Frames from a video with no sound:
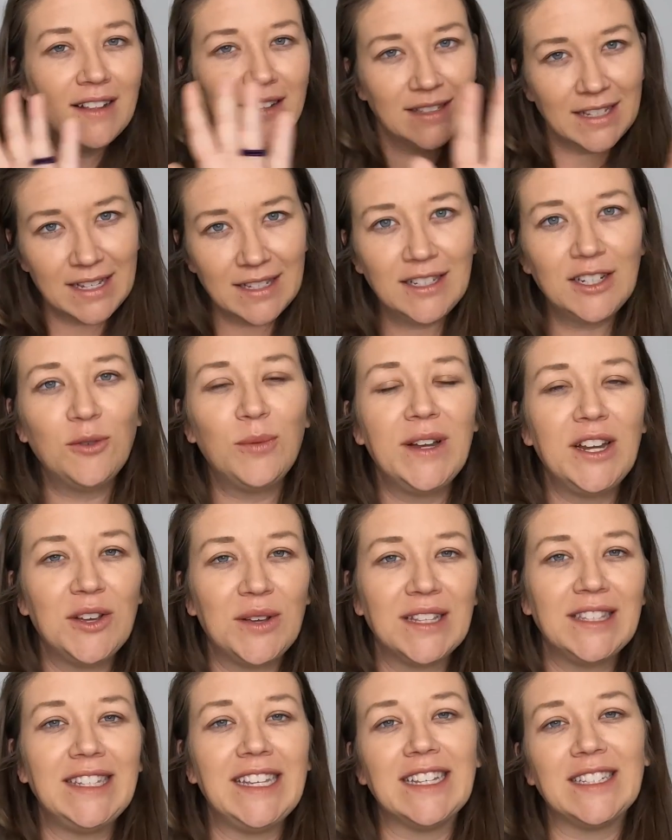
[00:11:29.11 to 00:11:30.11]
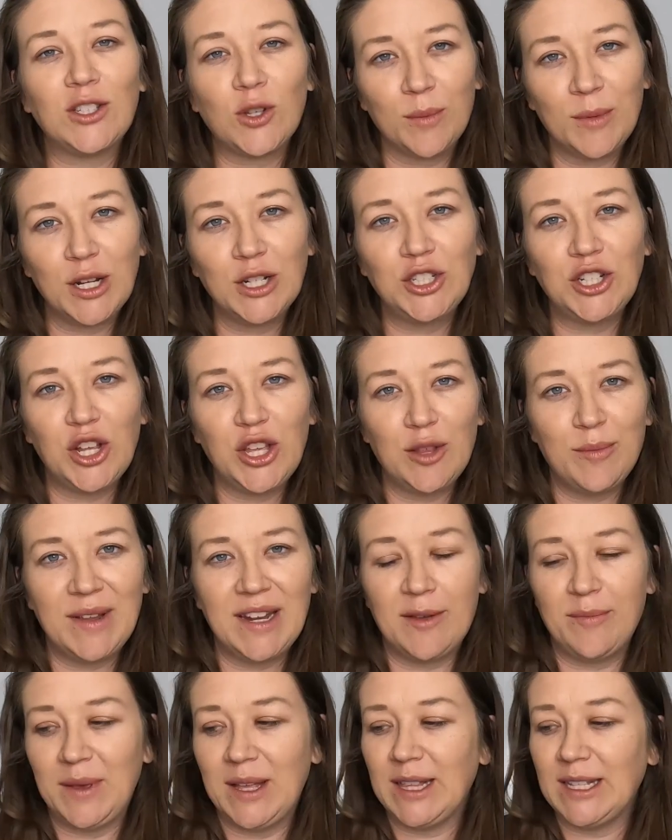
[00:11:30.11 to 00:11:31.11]
It's easier when you can see it. So I'm going to show you the
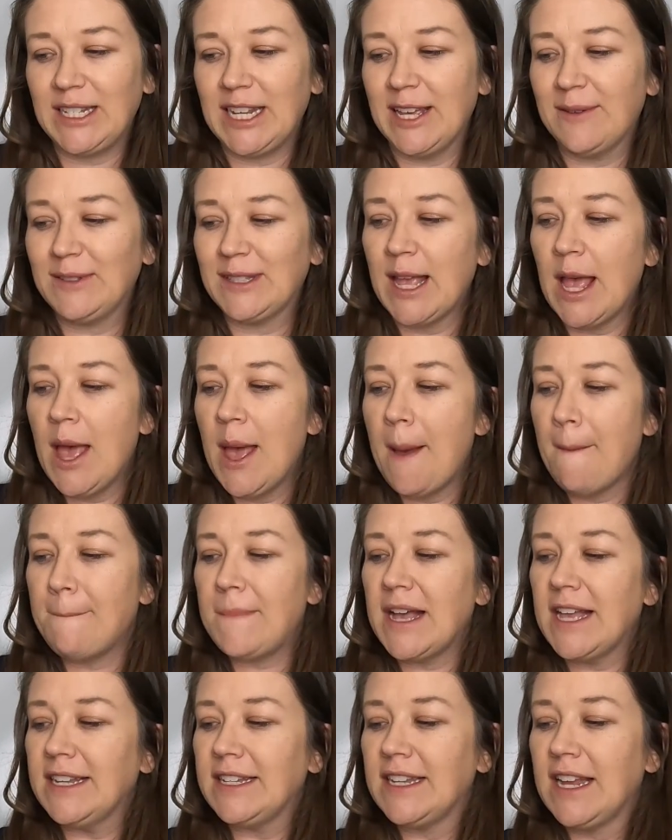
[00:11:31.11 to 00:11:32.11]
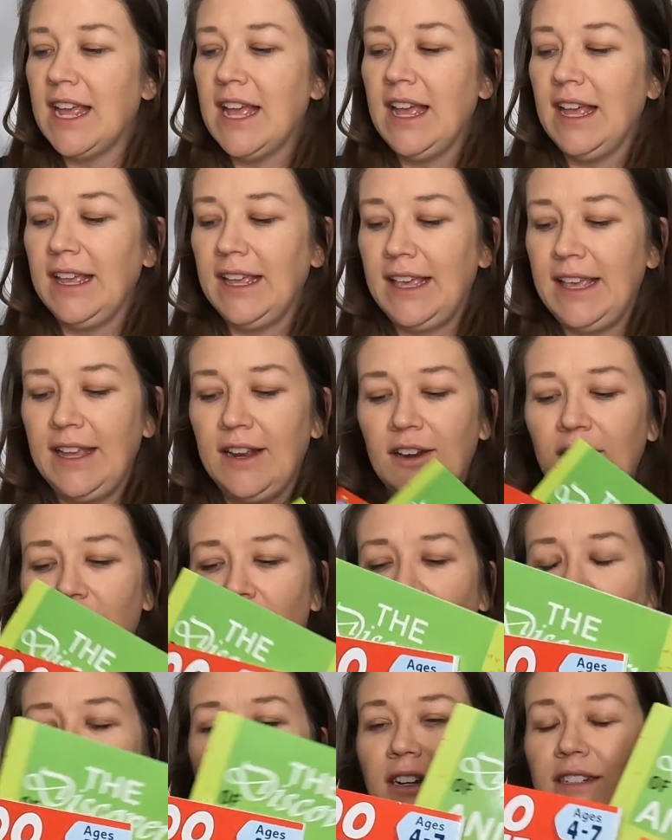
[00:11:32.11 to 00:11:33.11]
Manipulatives, but
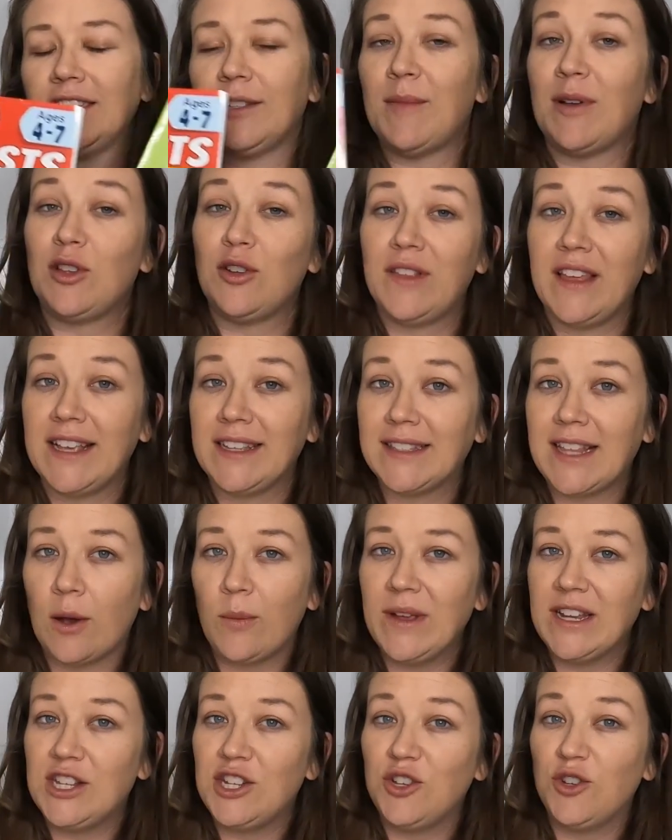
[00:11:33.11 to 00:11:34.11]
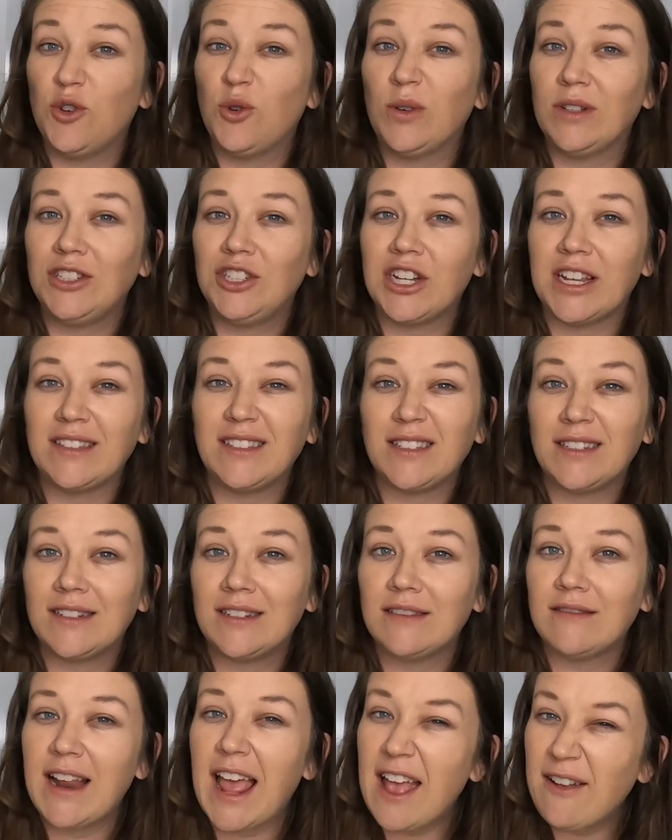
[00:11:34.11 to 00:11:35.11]
here are some other things that we do
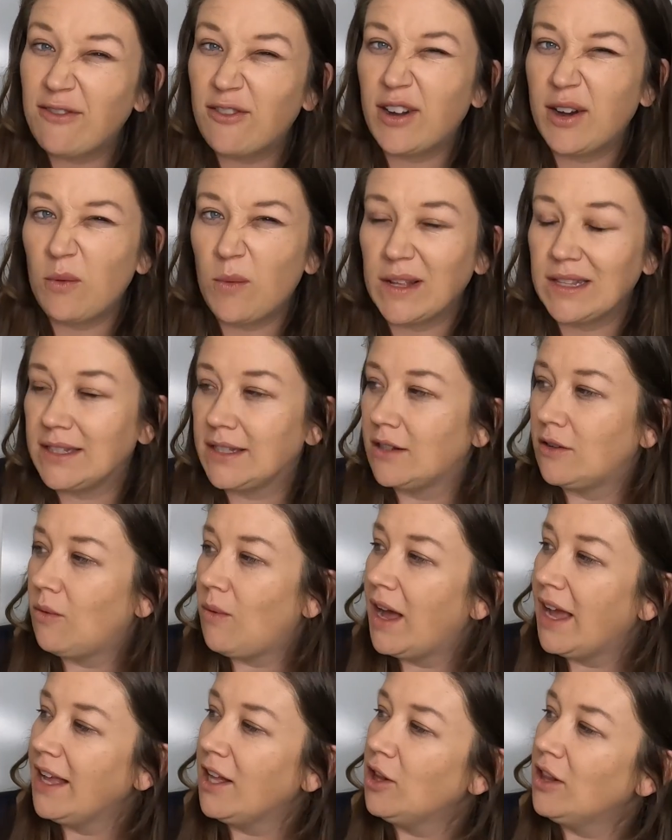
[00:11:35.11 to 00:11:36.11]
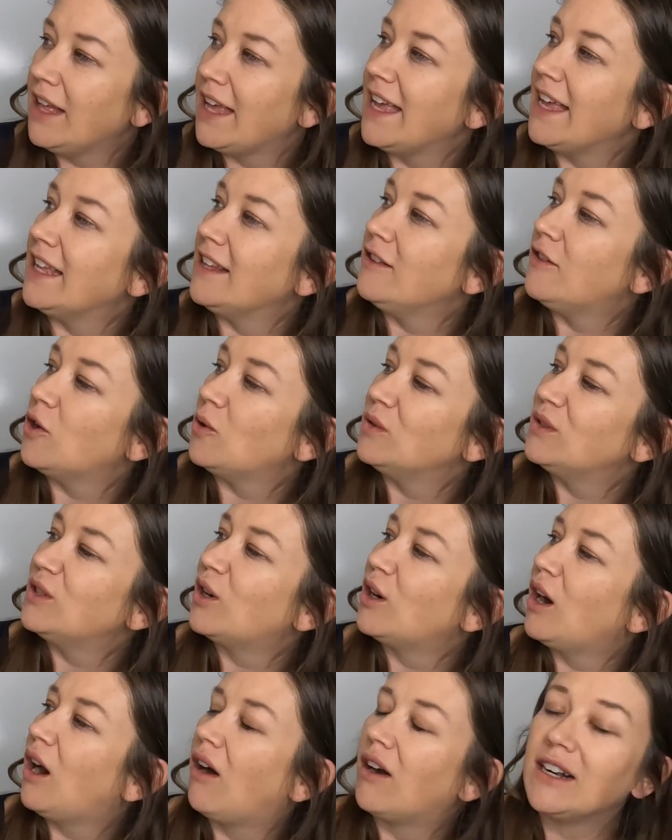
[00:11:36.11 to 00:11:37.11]
just every once in a while, and those
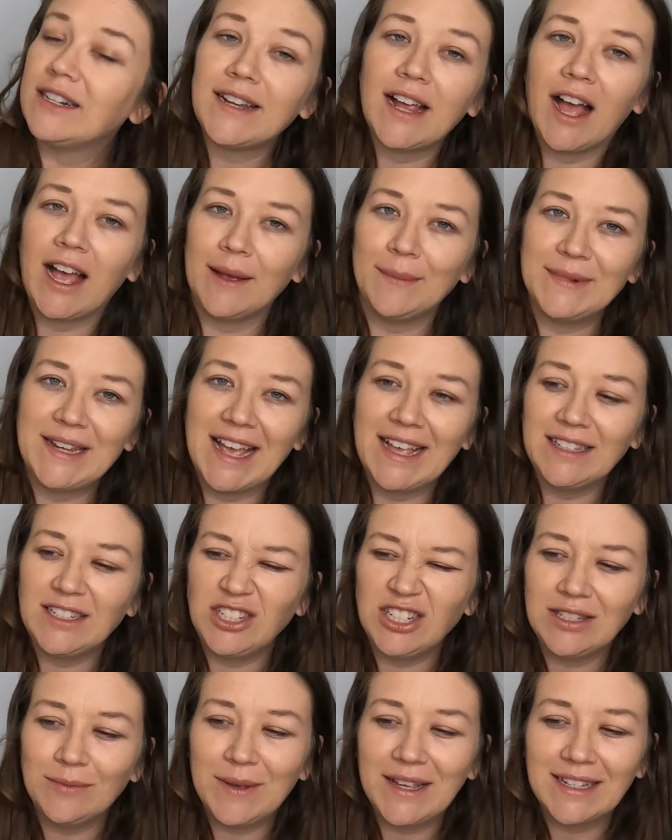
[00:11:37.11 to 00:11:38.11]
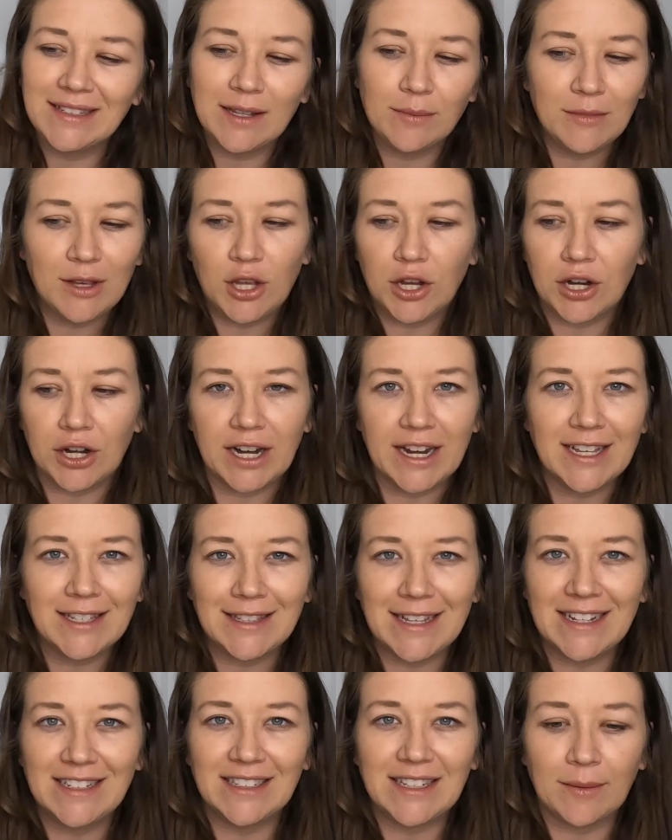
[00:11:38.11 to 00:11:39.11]
are our time tests, just because I'm
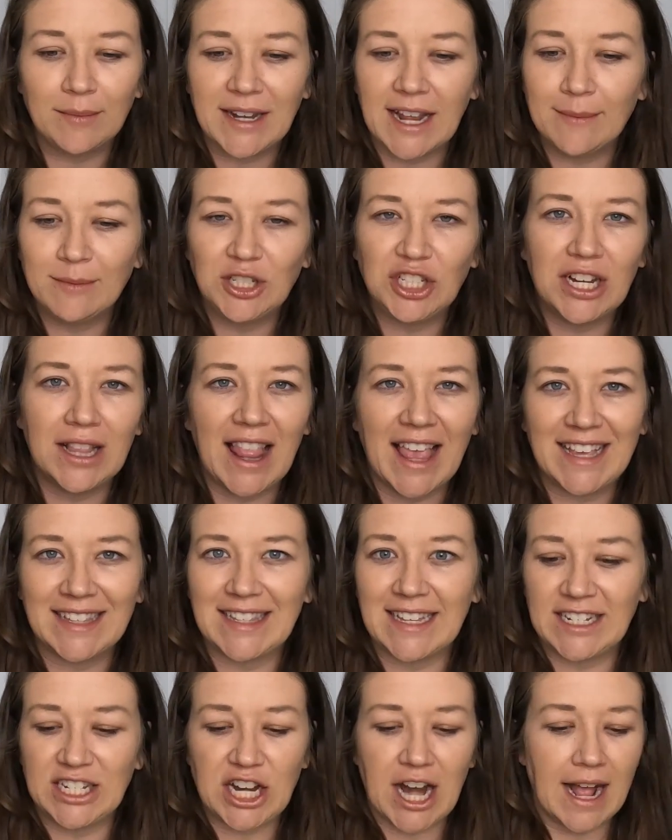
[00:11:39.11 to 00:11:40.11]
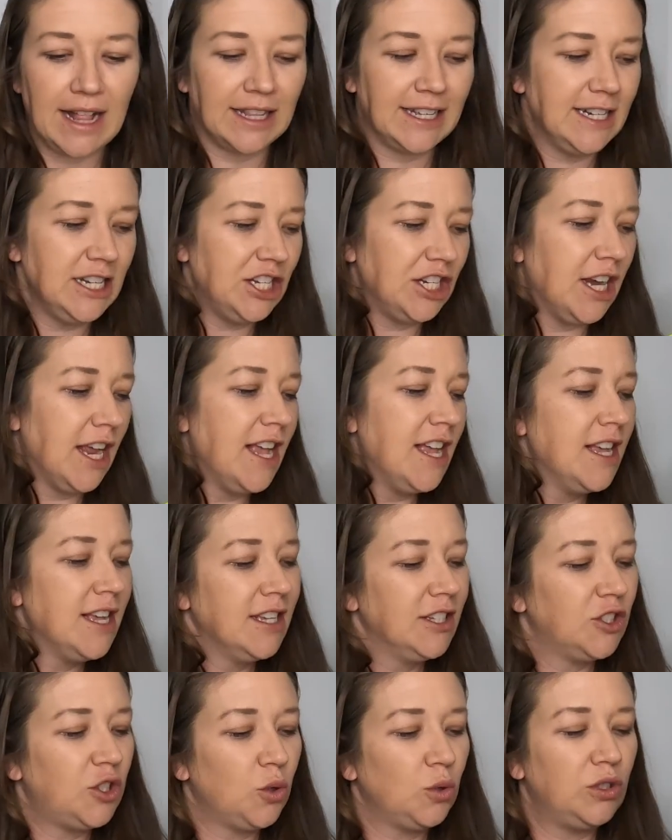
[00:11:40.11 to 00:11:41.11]
curious, and sometimes she likes a challenge,
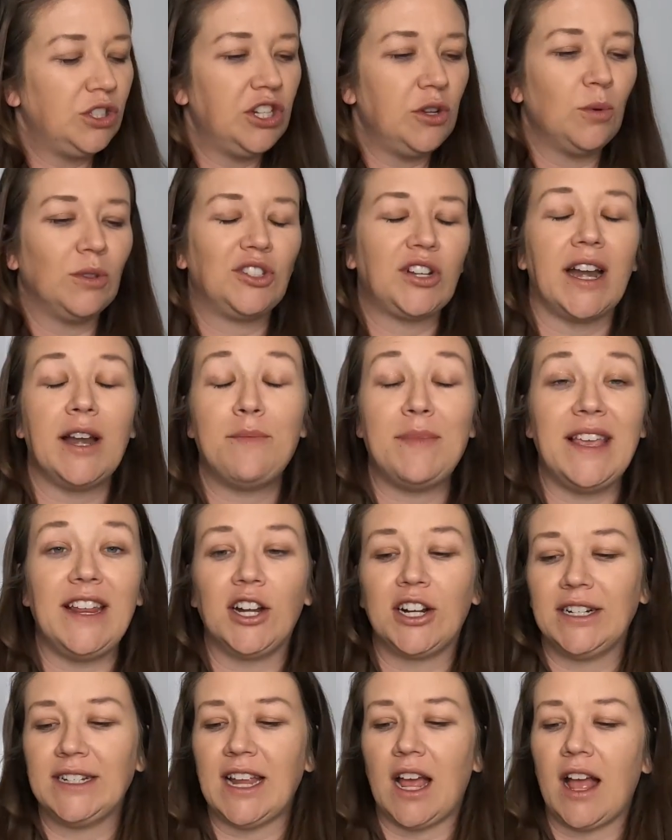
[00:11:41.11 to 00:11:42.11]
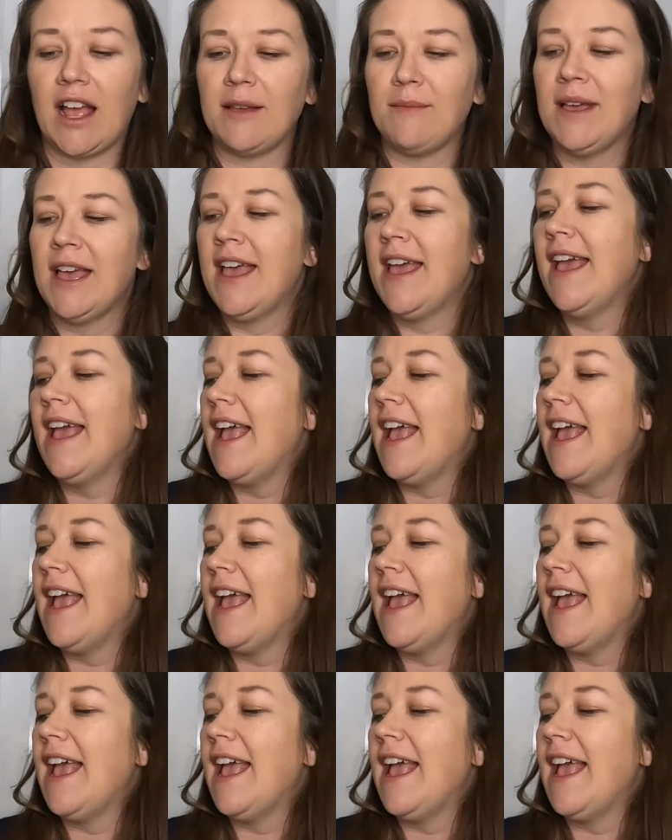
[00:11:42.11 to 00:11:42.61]
so she will try to beat her time.